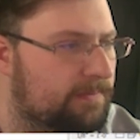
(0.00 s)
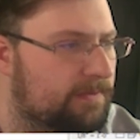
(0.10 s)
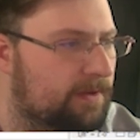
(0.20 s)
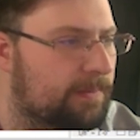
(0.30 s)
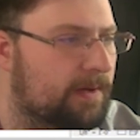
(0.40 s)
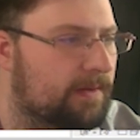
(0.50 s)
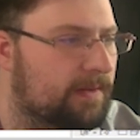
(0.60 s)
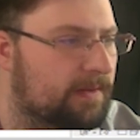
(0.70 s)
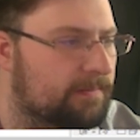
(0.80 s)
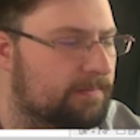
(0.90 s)
So up here in
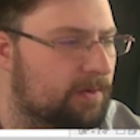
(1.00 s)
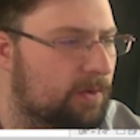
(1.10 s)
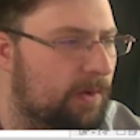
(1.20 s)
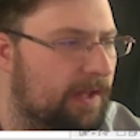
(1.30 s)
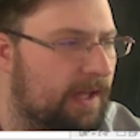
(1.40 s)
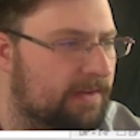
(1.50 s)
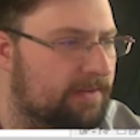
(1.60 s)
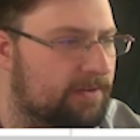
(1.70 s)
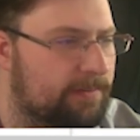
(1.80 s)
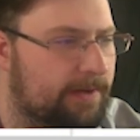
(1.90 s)
the quick
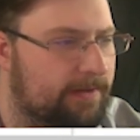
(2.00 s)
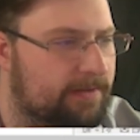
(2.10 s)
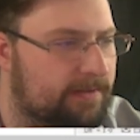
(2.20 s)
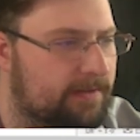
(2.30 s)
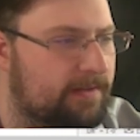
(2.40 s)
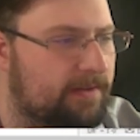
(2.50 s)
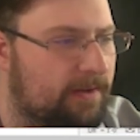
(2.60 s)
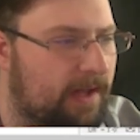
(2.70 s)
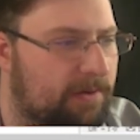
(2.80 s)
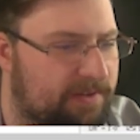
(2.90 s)
access toolbar, there's the
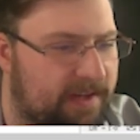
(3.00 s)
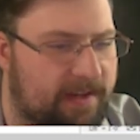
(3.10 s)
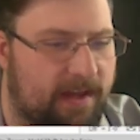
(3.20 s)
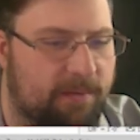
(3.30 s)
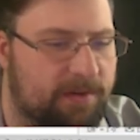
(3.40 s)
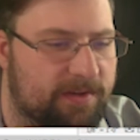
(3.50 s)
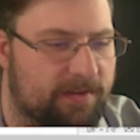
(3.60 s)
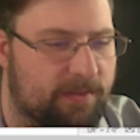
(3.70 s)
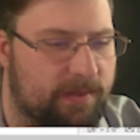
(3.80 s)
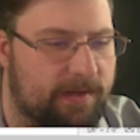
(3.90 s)
little house icon, which is
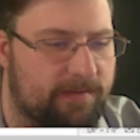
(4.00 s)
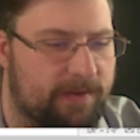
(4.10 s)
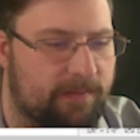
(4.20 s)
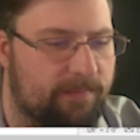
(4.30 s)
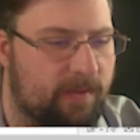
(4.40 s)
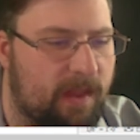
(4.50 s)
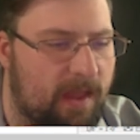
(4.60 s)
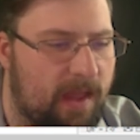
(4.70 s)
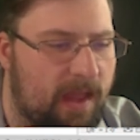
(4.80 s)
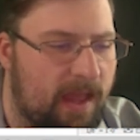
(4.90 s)
a 3D view.
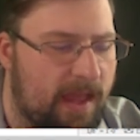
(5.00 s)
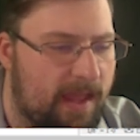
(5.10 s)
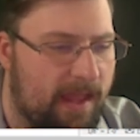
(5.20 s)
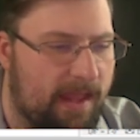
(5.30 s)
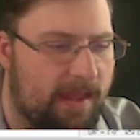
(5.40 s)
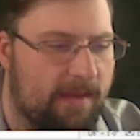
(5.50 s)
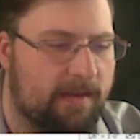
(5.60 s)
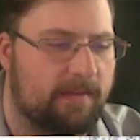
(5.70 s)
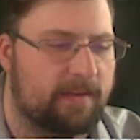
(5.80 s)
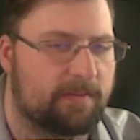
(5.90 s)

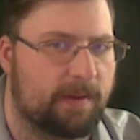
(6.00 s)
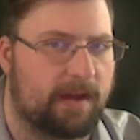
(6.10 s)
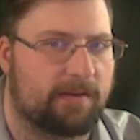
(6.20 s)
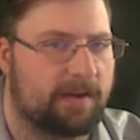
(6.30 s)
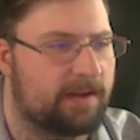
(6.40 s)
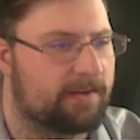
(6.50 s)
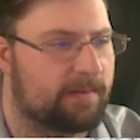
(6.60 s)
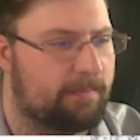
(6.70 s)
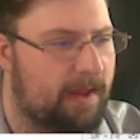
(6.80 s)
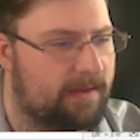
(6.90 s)
And this box right here is
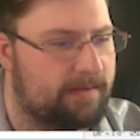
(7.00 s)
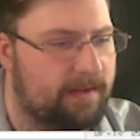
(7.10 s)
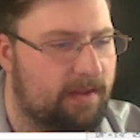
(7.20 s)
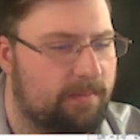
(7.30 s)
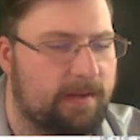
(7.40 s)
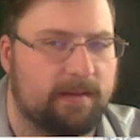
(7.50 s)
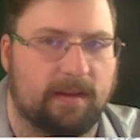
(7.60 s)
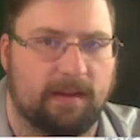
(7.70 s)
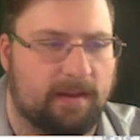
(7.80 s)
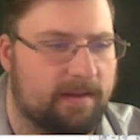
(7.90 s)
a massing element,
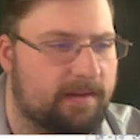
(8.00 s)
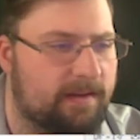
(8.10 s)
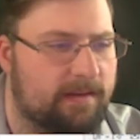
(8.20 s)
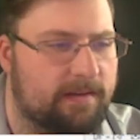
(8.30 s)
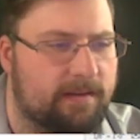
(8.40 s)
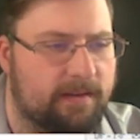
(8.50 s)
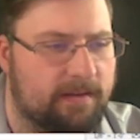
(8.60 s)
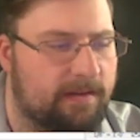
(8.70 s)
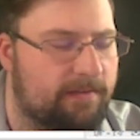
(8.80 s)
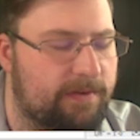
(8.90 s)
and in
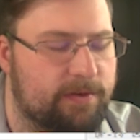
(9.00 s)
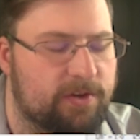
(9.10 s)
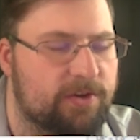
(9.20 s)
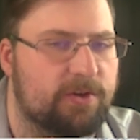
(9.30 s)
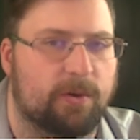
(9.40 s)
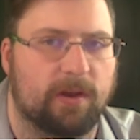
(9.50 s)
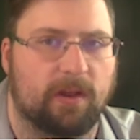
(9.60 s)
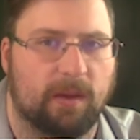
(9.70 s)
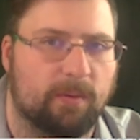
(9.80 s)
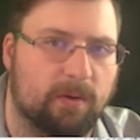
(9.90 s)
a future
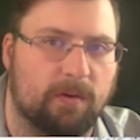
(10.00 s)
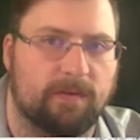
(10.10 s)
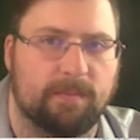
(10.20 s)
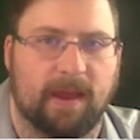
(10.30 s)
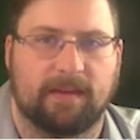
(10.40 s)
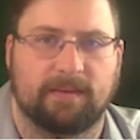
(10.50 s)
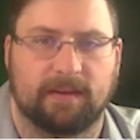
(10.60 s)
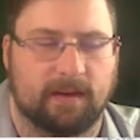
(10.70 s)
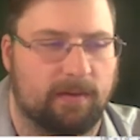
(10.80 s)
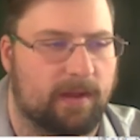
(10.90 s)
tutorial I will go over
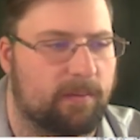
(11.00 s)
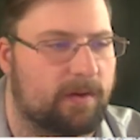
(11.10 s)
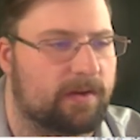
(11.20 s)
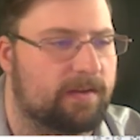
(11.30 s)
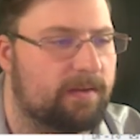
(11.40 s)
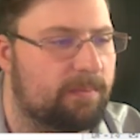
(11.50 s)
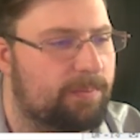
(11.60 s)
massing and how that works.